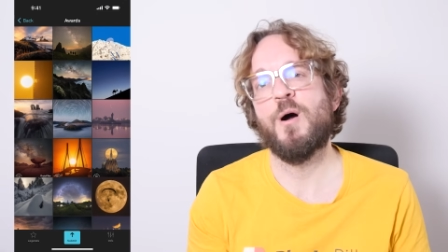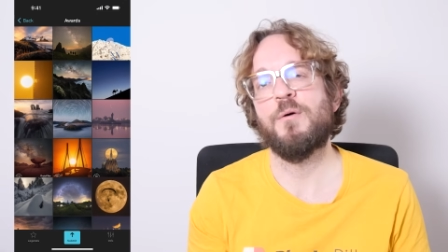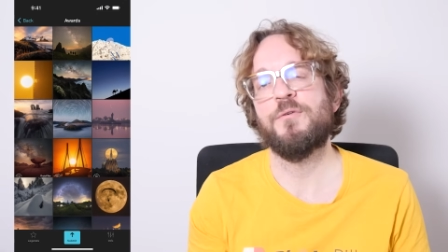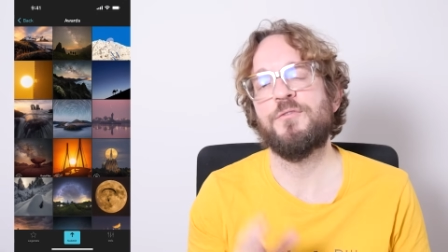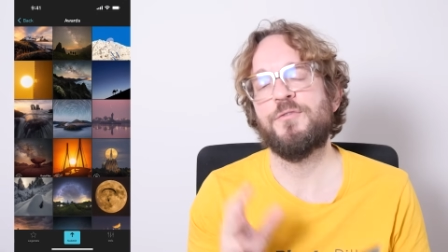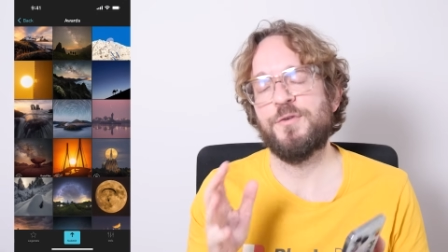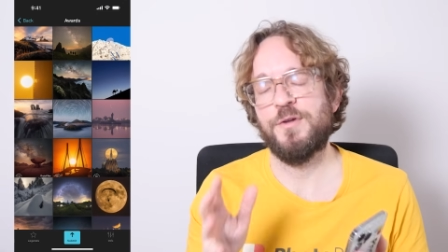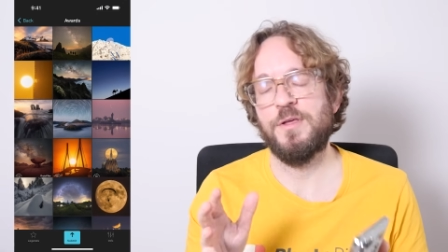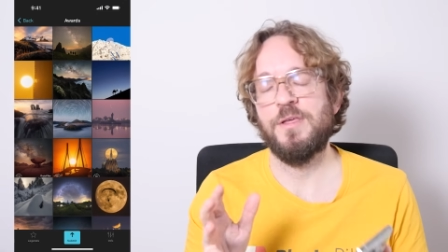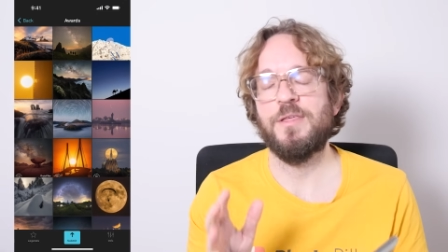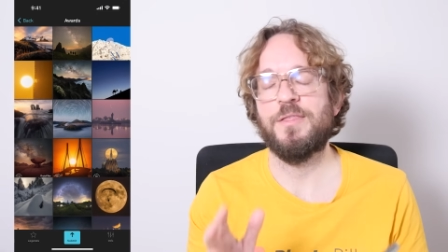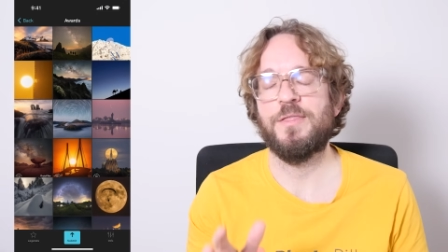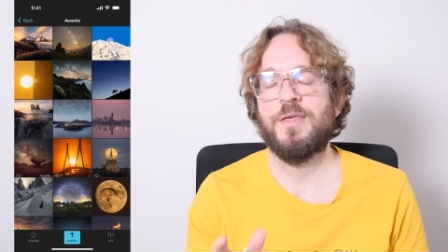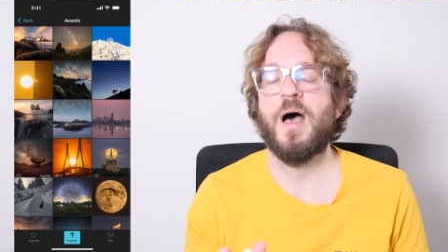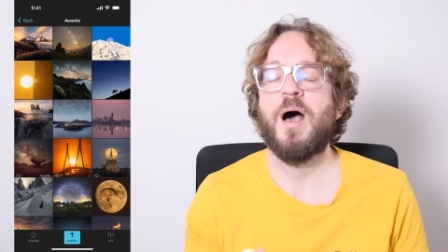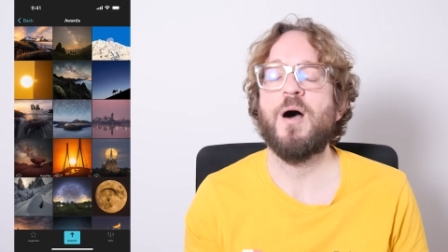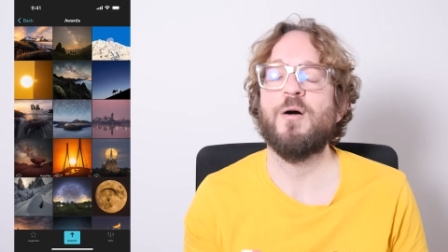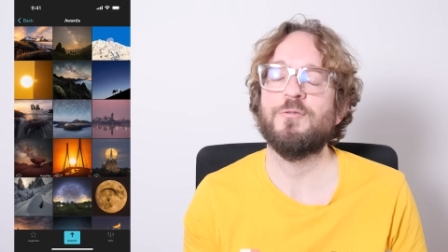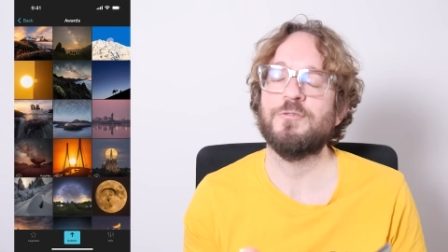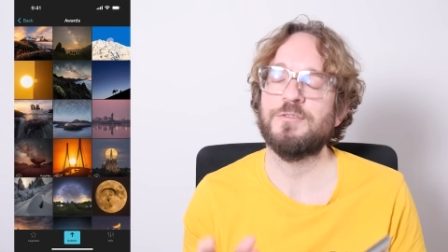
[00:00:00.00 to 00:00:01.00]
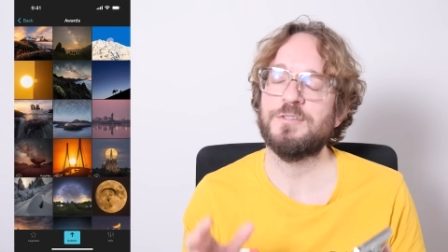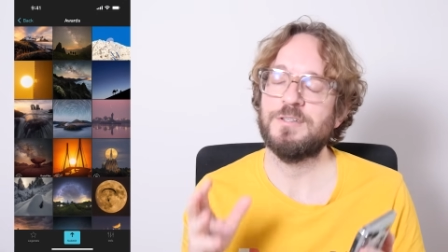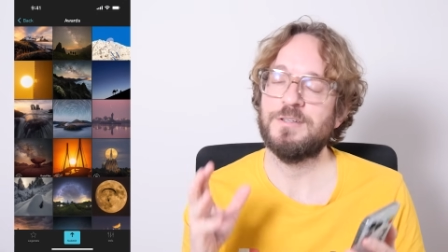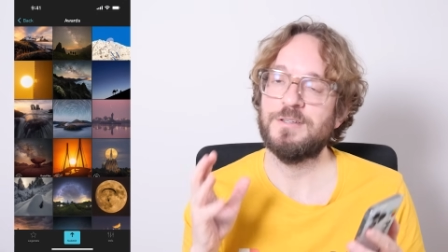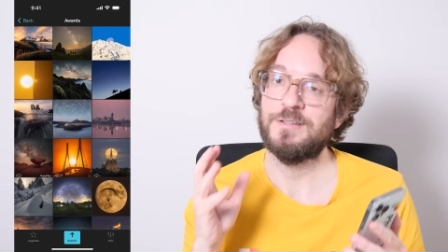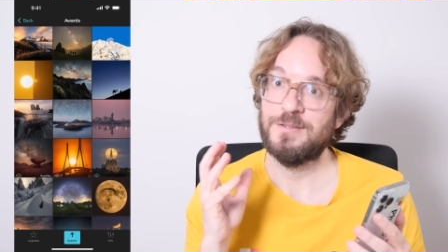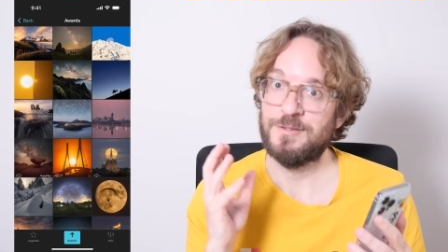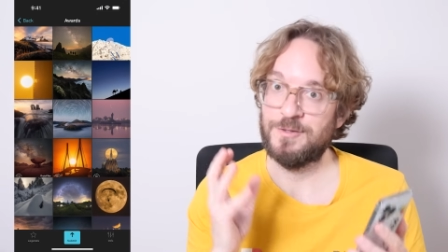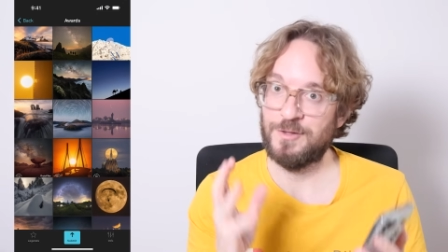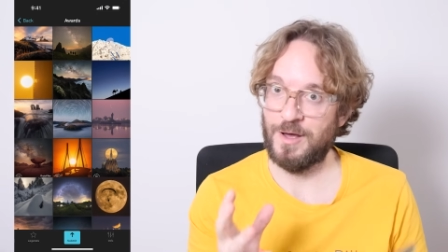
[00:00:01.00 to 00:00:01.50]
of
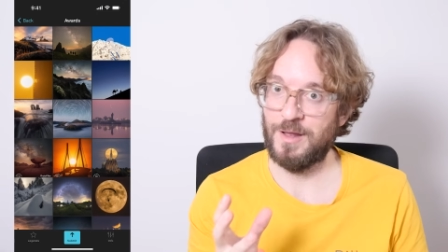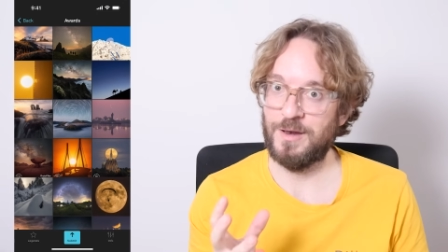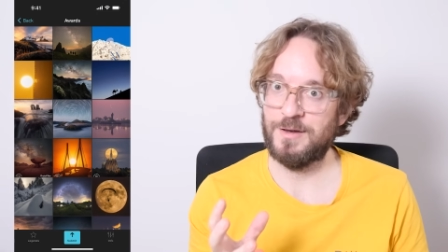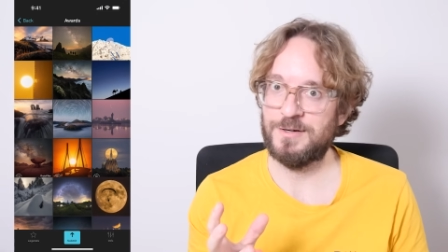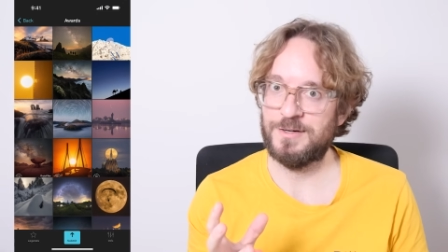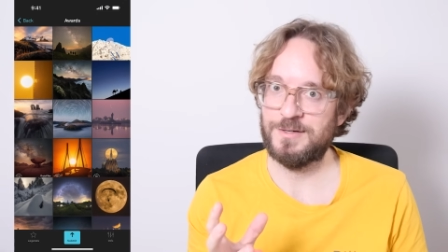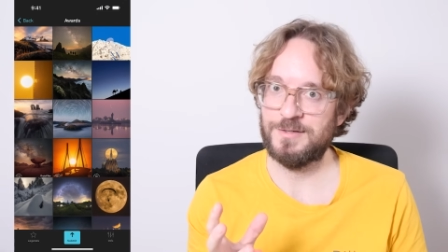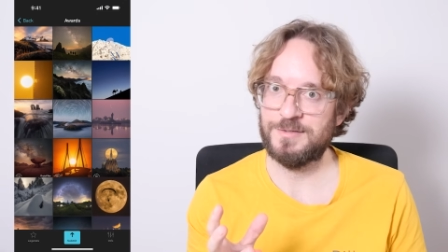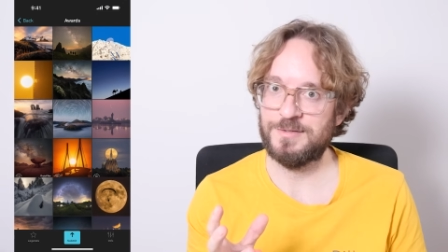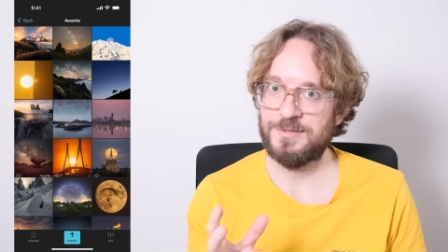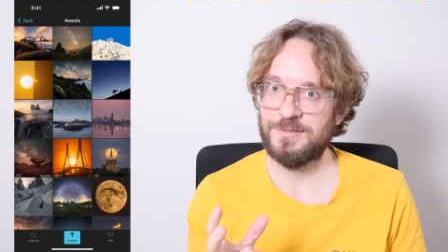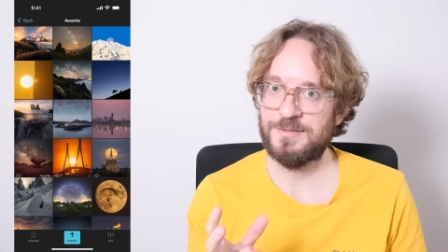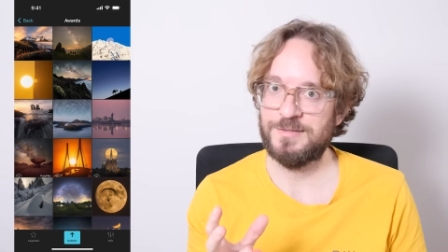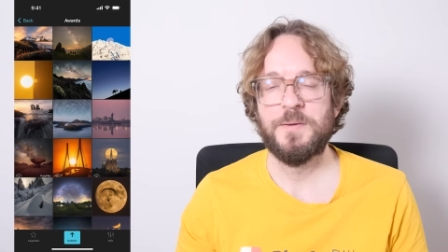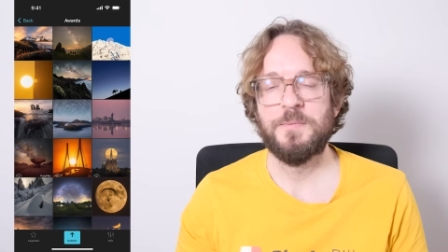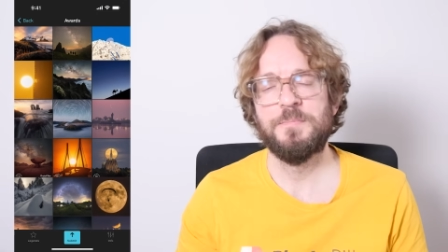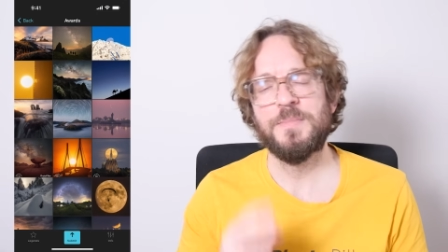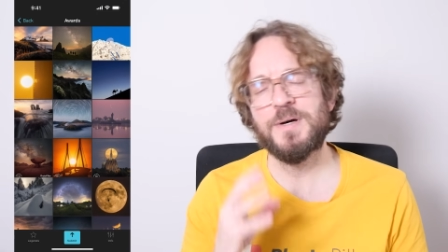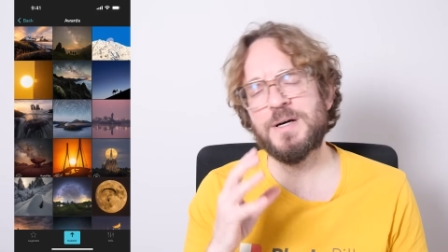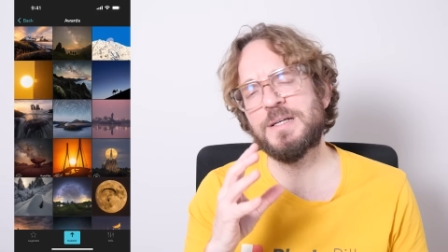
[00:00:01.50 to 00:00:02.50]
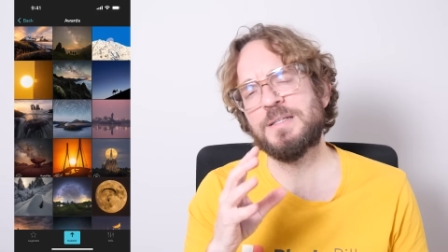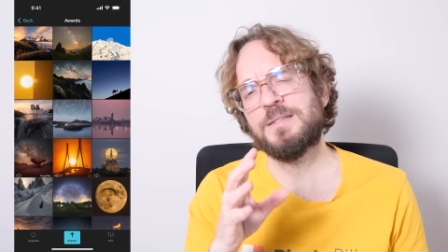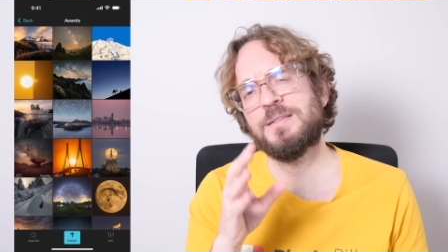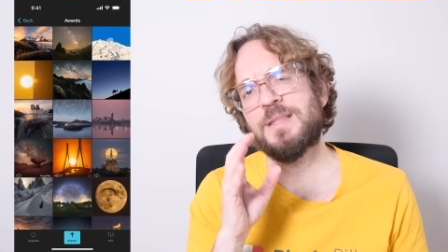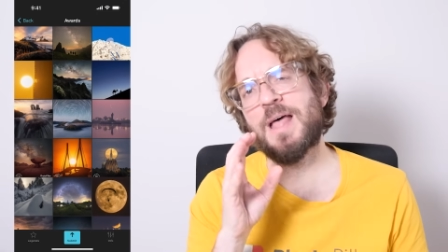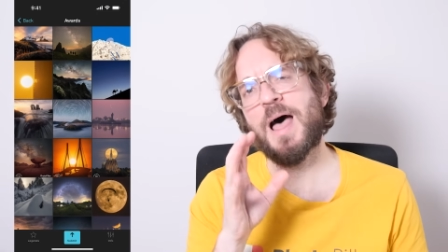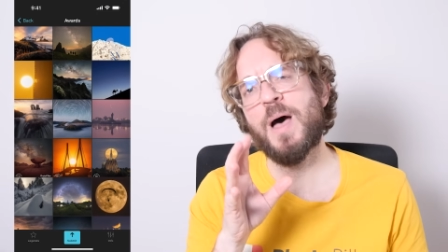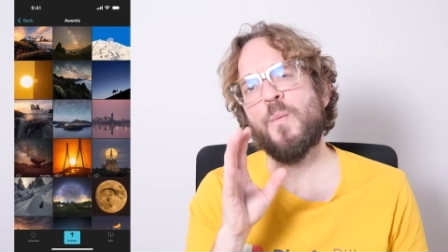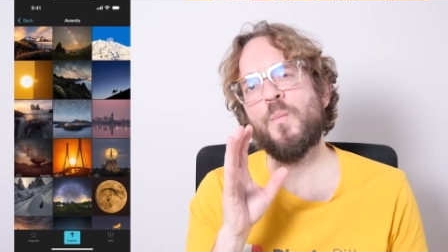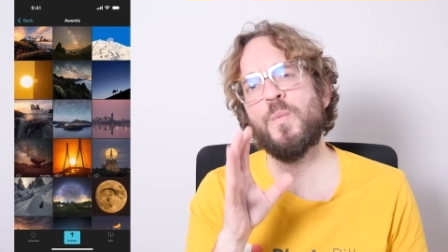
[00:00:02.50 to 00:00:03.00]
$3,000.
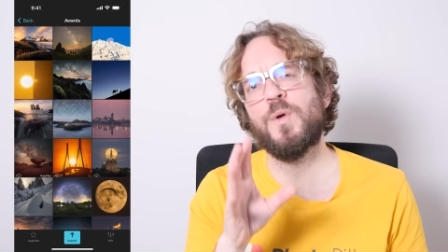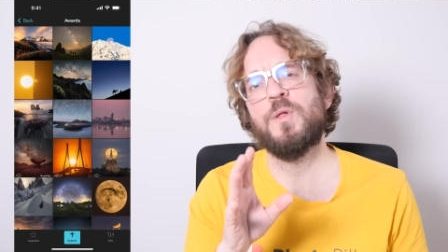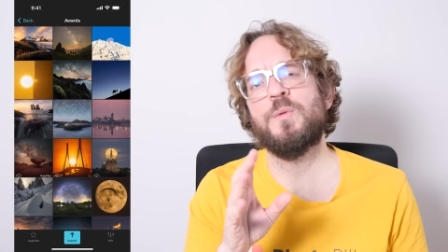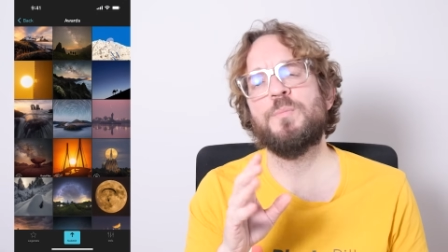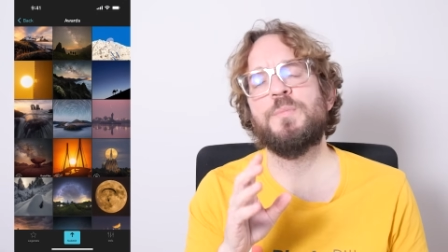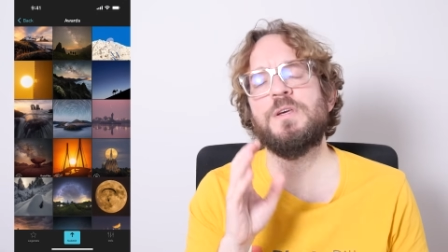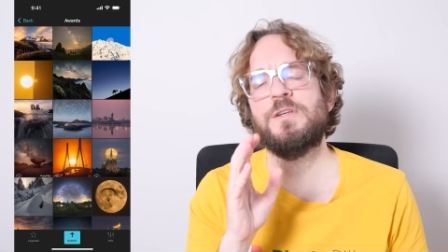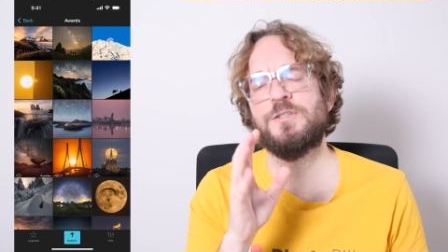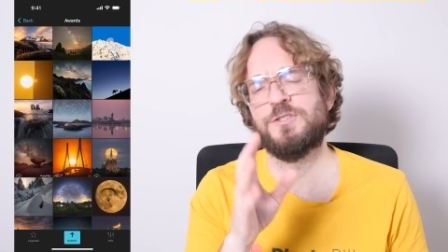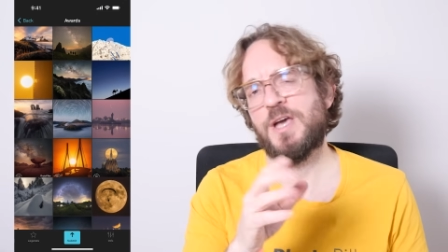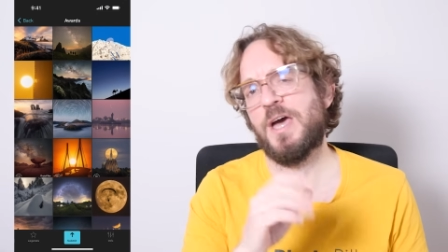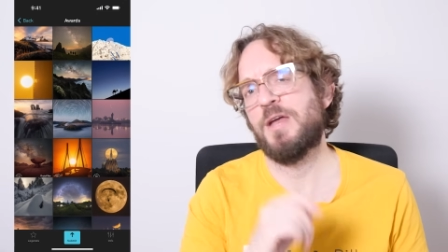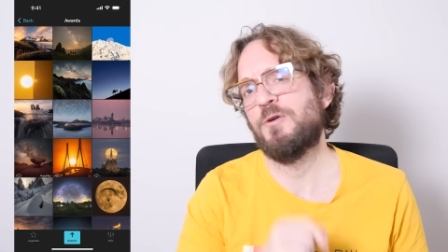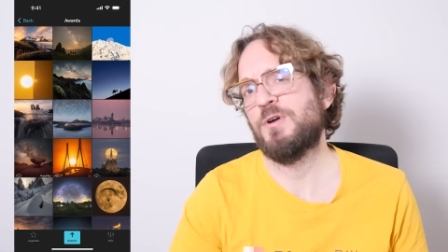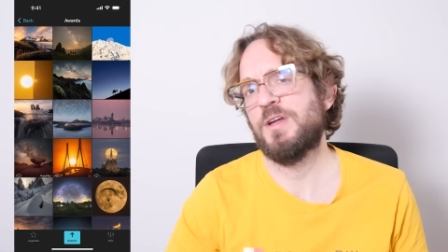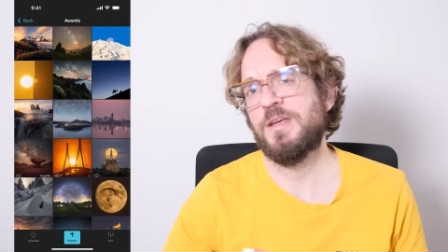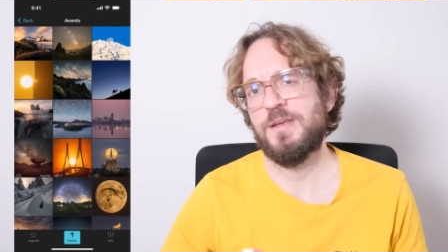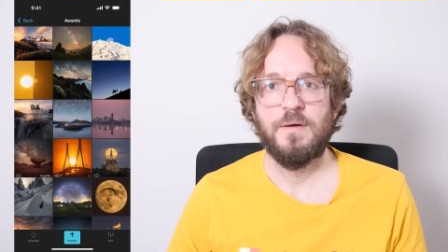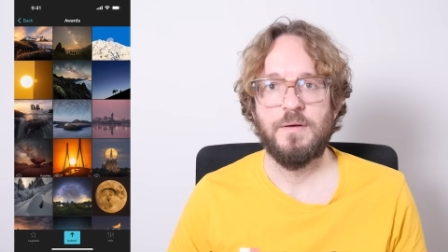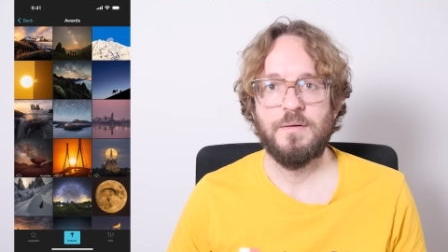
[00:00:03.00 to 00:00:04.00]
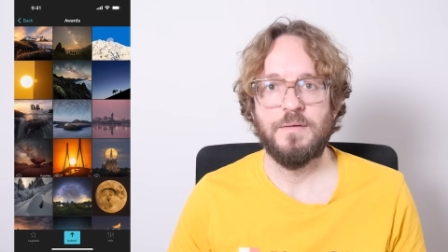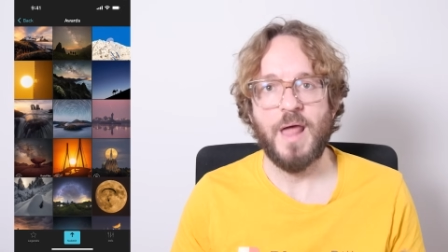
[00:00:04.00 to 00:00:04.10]
But that will be in January.